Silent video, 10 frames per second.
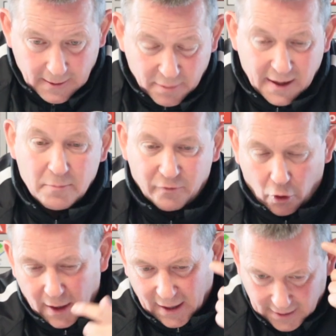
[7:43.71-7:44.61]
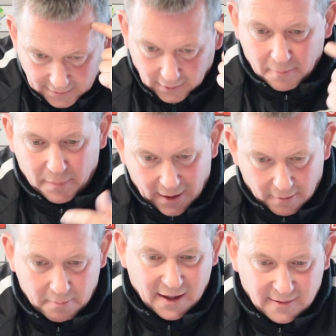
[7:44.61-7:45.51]
but then we've got to handle it better
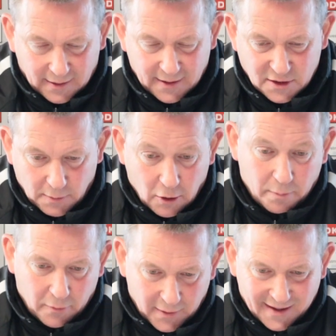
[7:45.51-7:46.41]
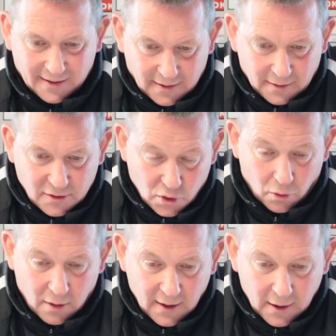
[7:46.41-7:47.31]
mentally as well, but we didn't.
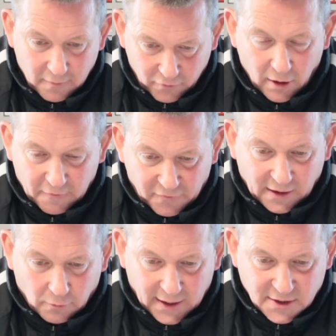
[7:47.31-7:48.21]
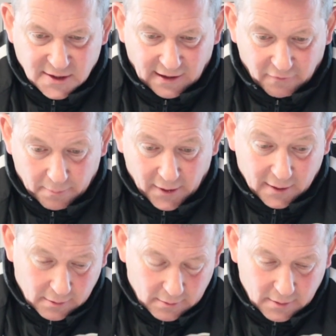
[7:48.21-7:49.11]
So we've got to find ways, Stevie,
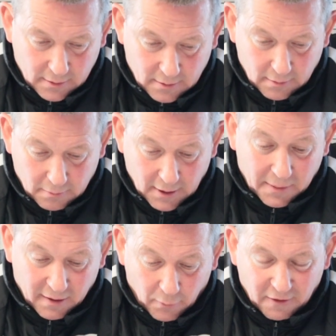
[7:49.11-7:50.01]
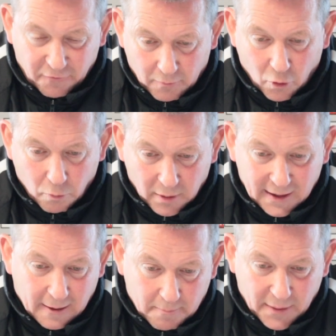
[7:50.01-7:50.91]
but maybe away from home we're
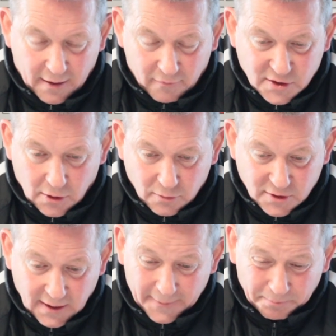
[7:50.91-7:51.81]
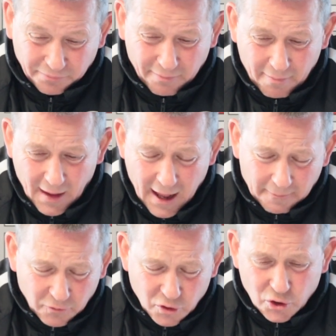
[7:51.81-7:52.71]
getting better results.
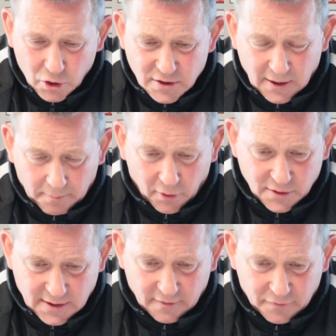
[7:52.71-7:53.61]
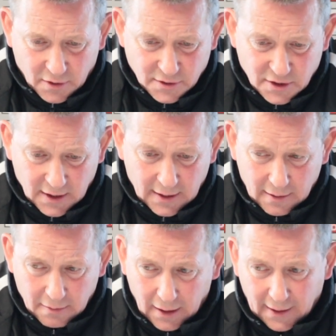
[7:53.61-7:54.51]
I'm not sure it's a positive, because
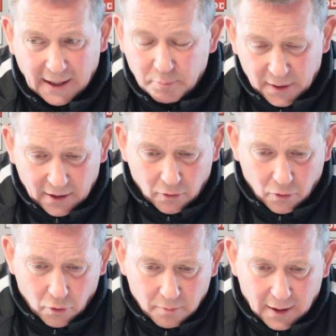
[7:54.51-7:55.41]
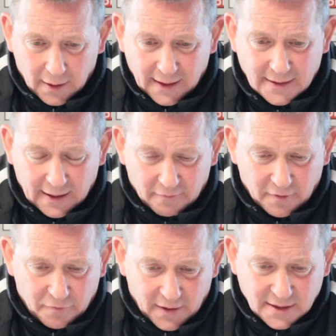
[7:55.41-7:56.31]
I like playing at home. I like to give
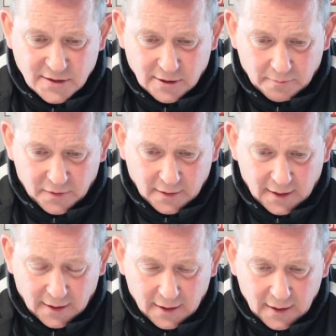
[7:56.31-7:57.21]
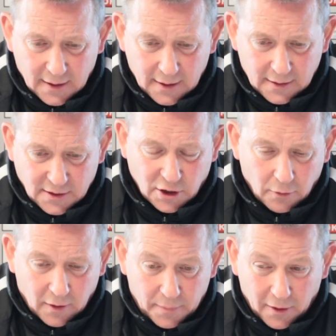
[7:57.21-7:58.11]
the fans something to
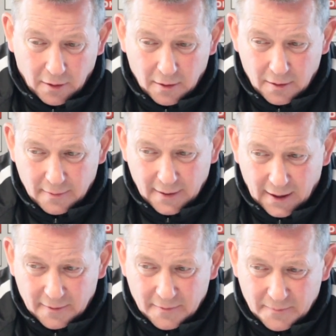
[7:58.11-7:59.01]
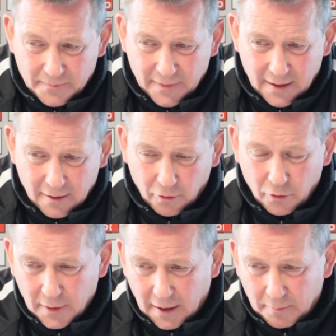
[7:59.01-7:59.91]
shout about. And
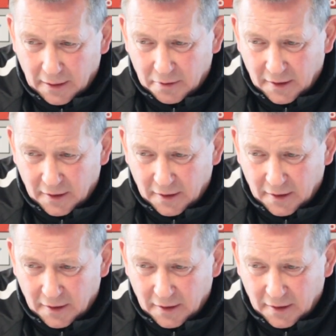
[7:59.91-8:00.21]
although we get beat